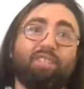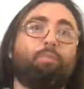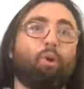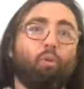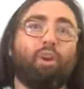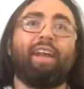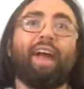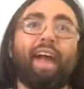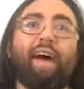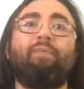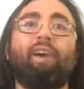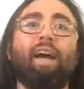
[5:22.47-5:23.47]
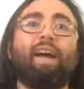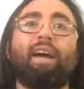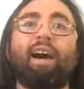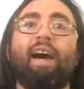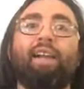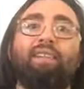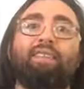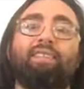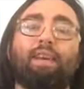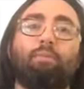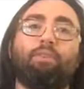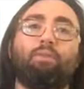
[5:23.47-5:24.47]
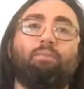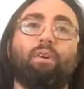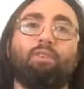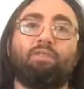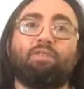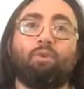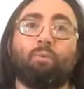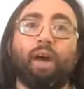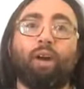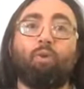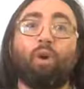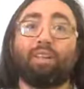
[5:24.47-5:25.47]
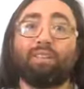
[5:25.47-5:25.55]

but we're going to have kind of the same experiences no matter what,